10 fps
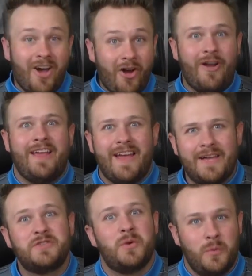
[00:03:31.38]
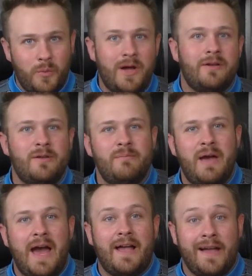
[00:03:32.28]
Alright guys, welcome
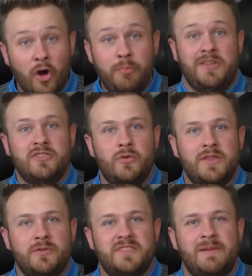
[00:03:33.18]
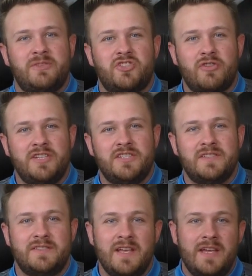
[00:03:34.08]
back. I hope you enjoyed those
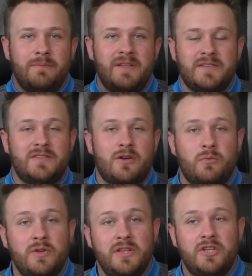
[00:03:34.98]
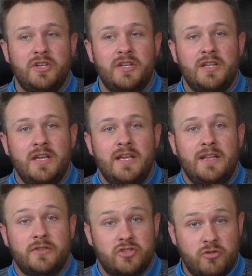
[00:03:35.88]
demonstrations because they're a really good
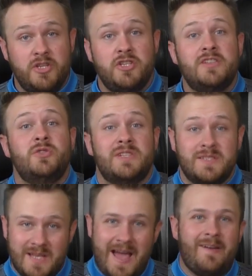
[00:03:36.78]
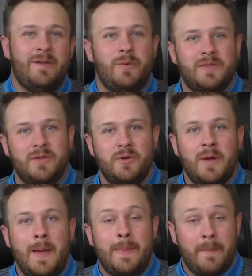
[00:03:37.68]
illustration to exactly what
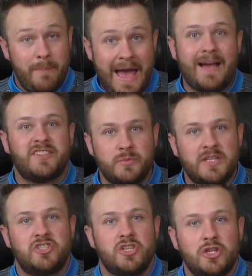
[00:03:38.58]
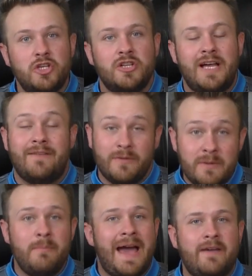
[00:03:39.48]
the backswing should look like
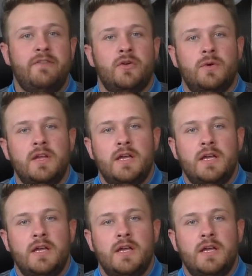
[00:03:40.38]
from the back view.